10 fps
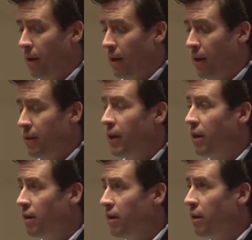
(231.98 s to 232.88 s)
And they
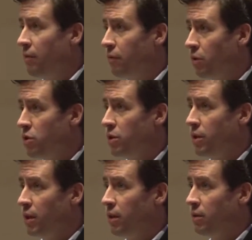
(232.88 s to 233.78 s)
are,
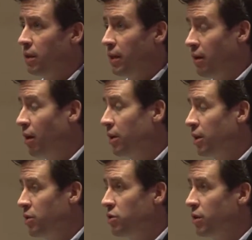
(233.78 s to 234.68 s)
unfortunately, in our
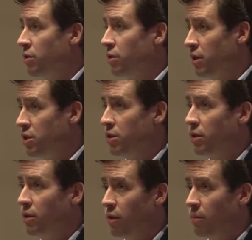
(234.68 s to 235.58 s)
country,
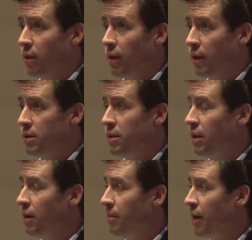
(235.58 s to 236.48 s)
traditionally criminalized
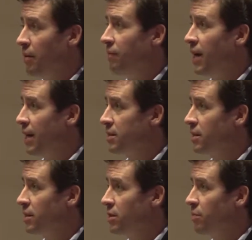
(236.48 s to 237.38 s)
at a
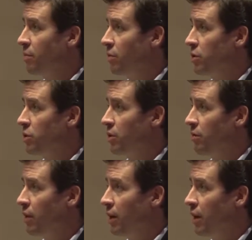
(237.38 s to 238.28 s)
vastly disproportionate
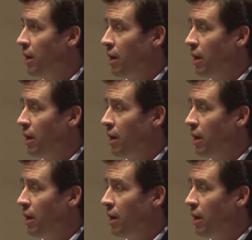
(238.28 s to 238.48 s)
rate.